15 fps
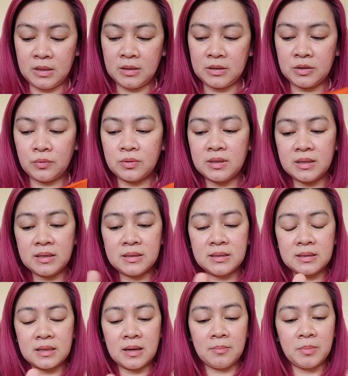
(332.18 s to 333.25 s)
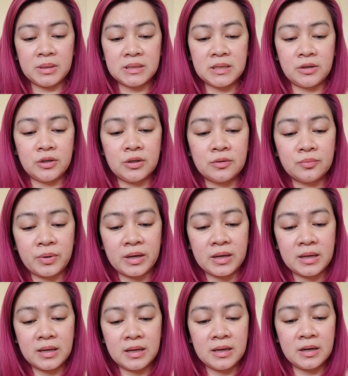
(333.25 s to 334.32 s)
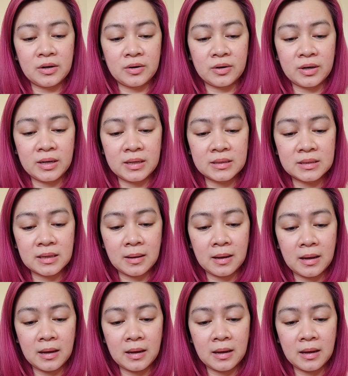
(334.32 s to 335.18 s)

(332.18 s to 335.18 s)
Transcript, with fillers: so this material right here is